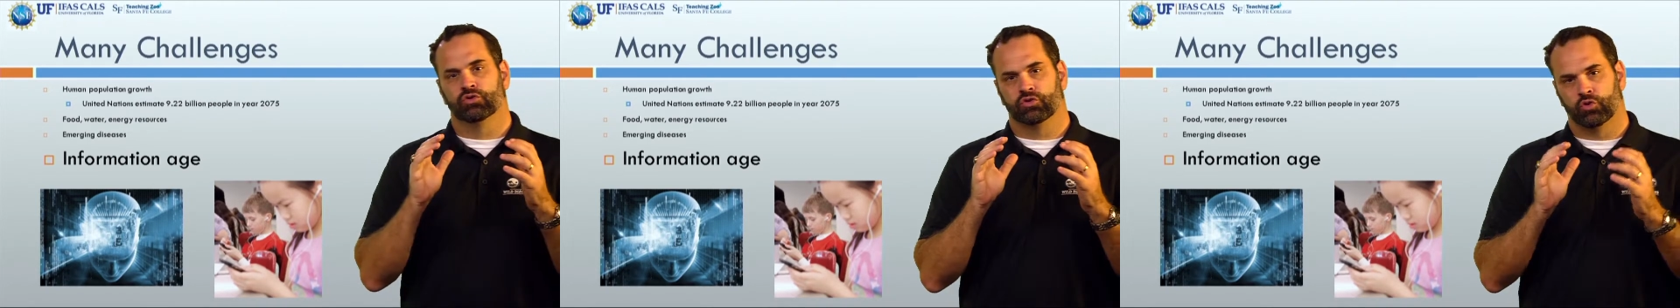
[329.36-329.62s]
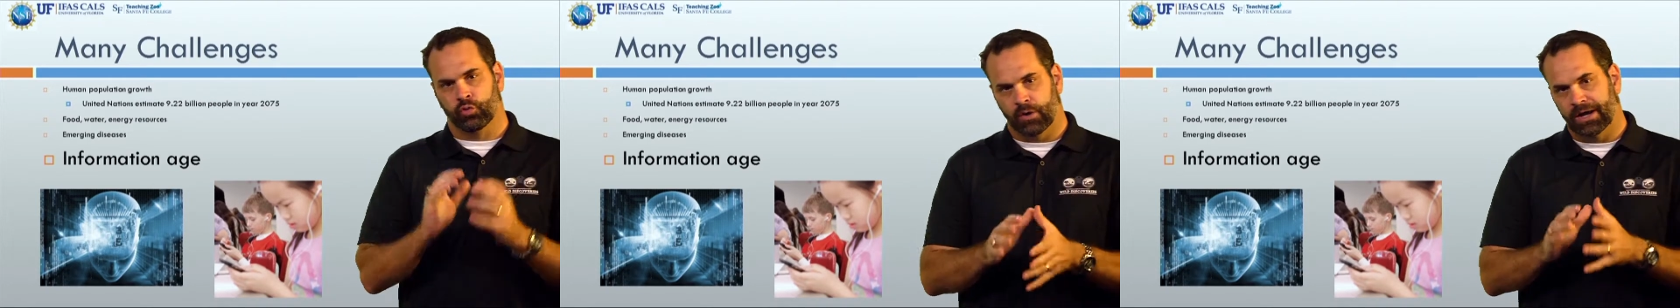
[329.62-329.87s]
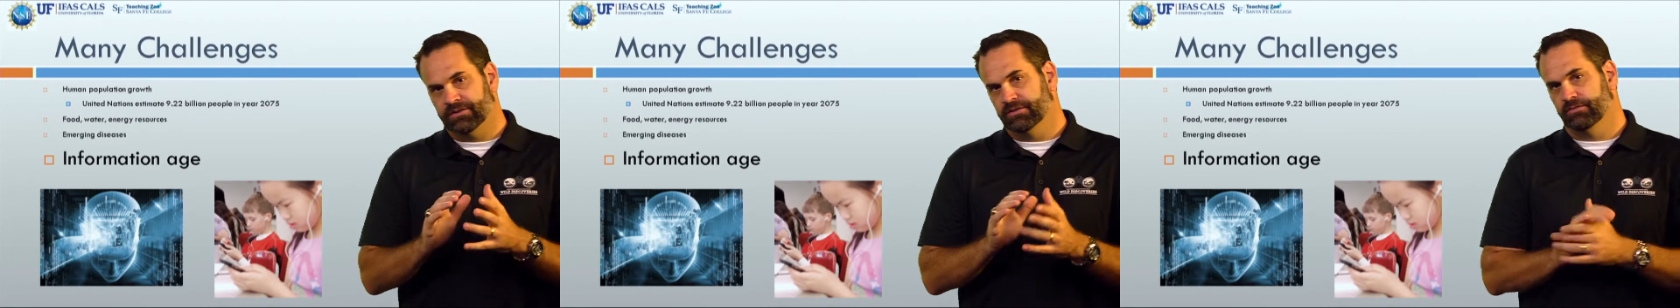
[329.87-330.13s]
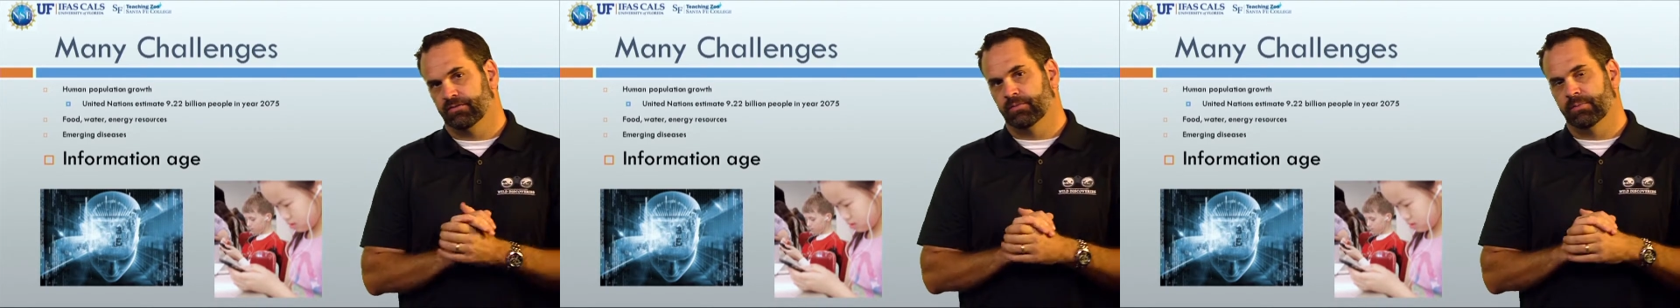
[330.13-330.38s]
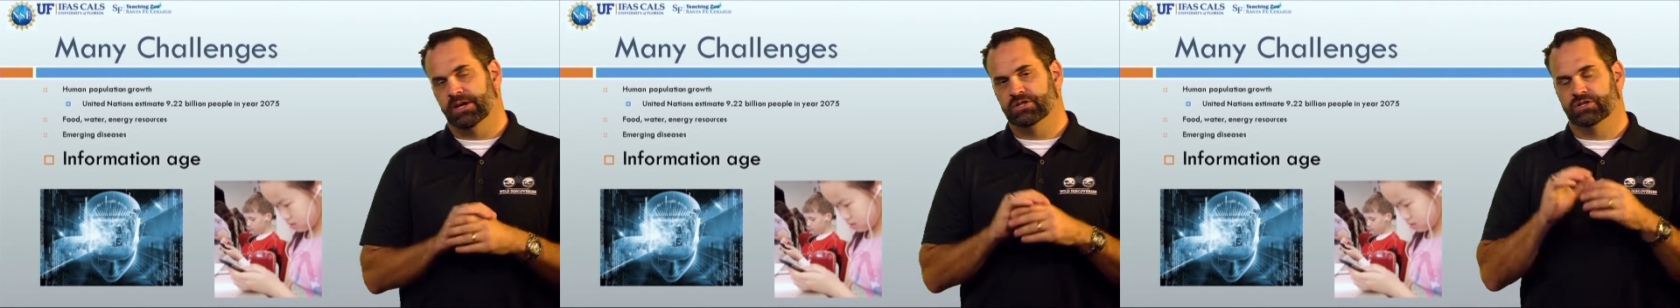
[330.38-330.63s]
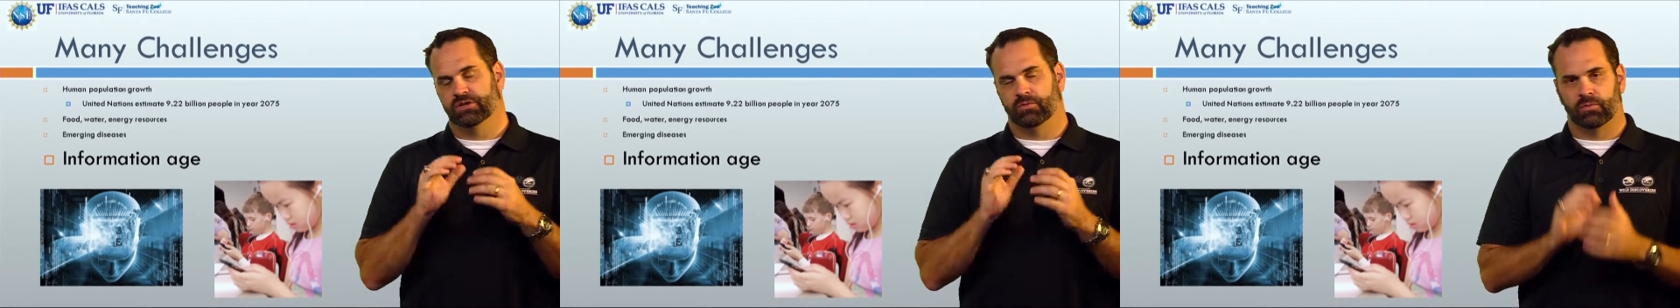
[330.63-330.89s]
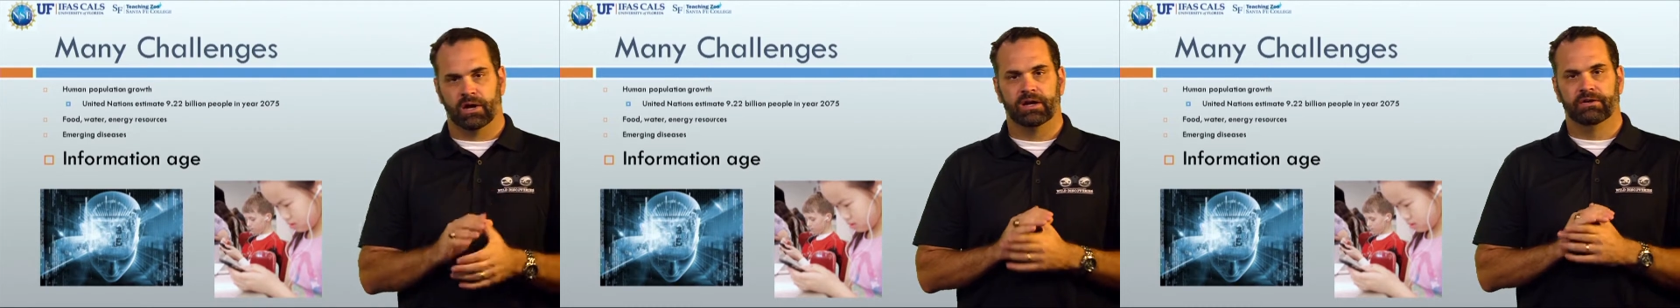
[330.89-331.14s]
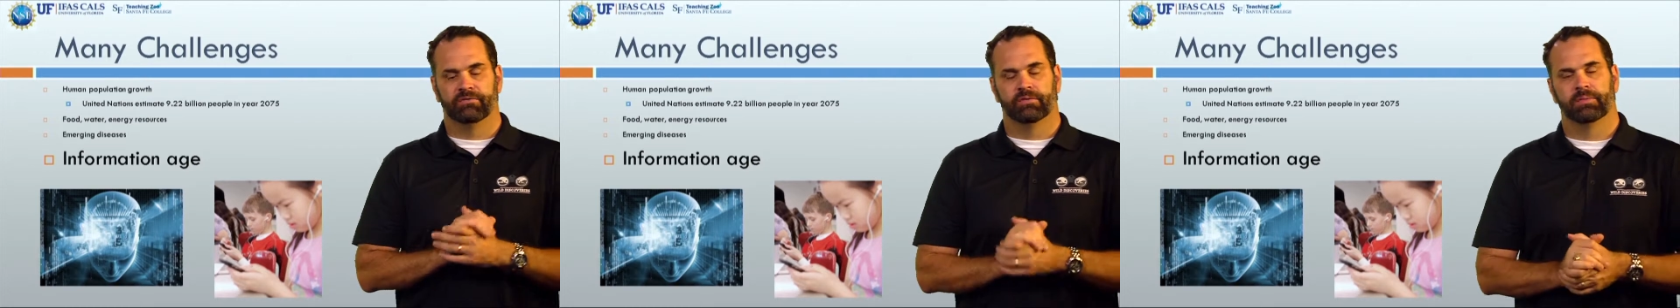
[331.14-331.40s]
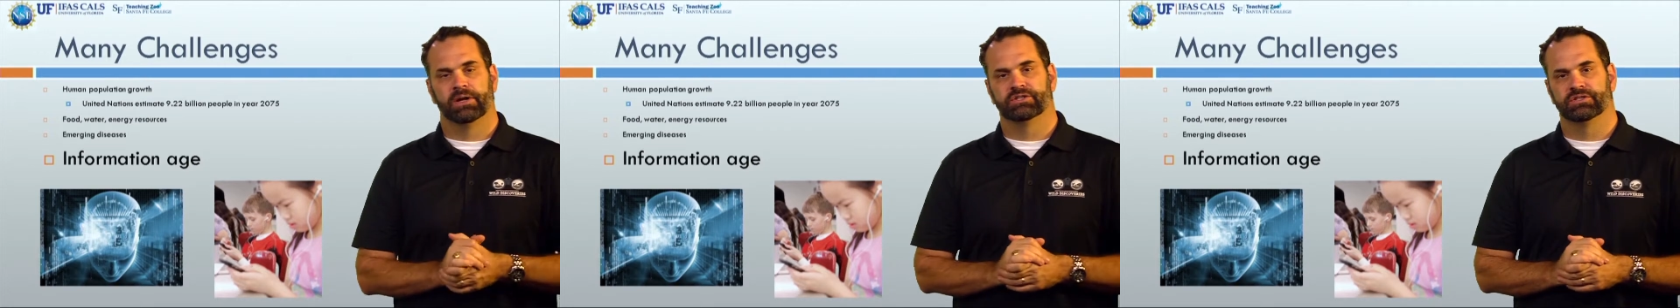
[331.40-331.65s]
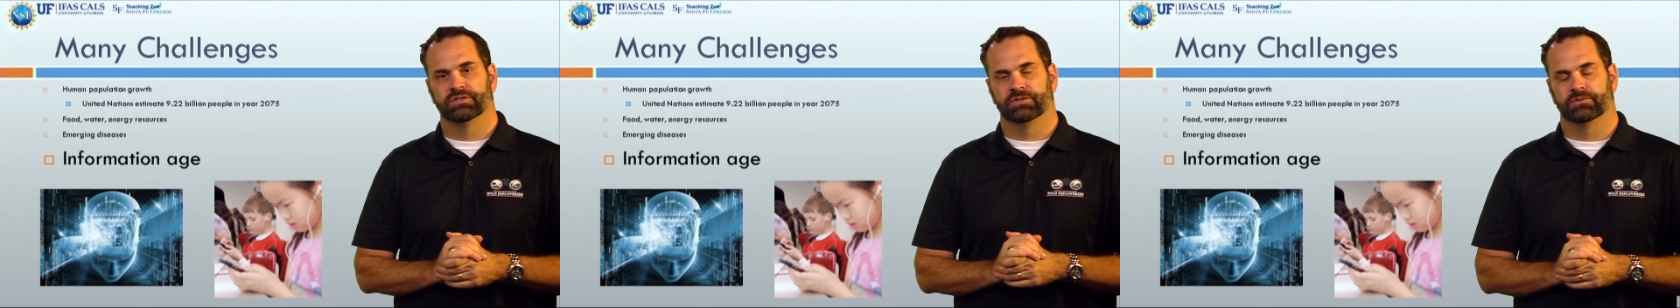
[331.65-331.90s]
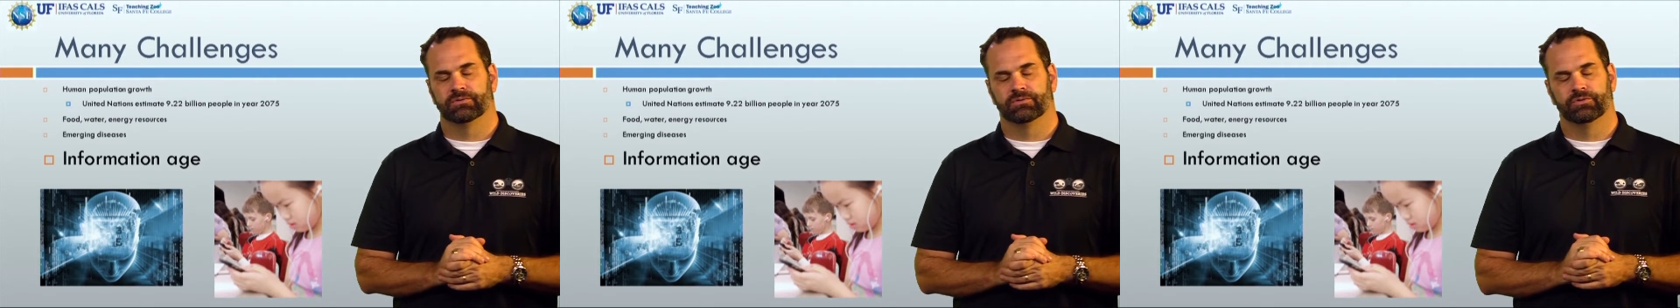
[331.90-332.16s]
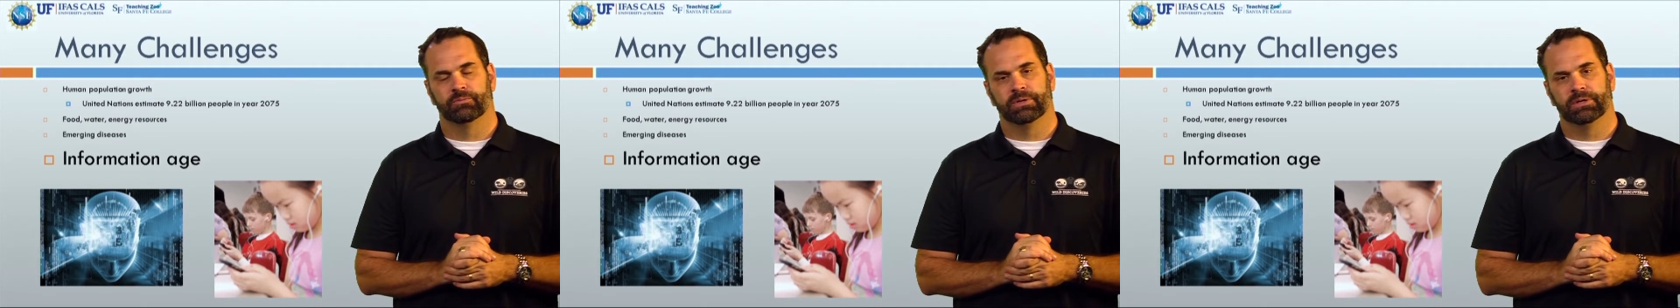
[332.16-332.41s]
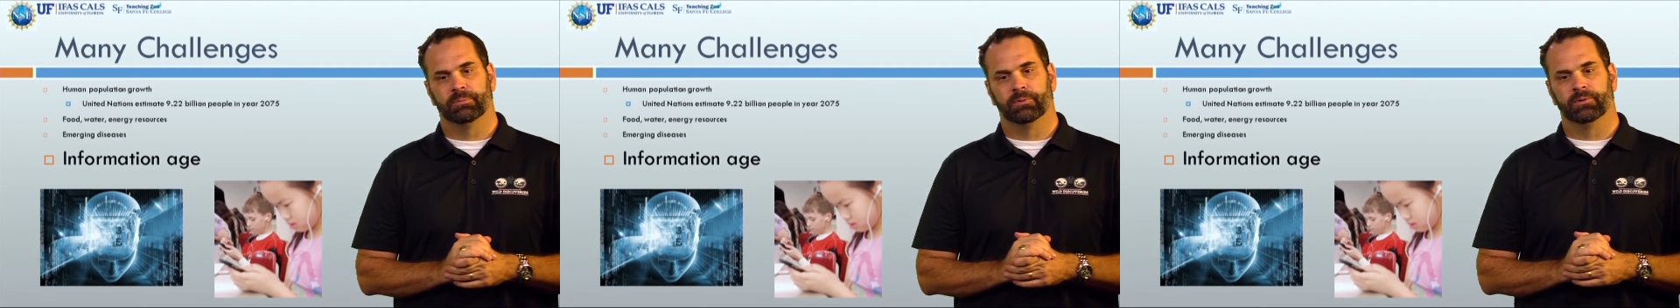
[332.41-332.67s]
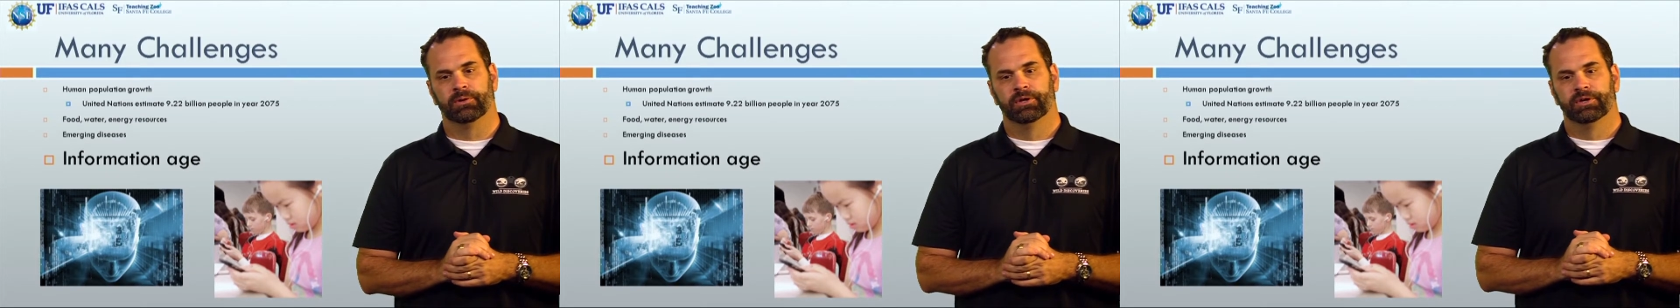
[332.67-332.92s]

correct information, the right information to people?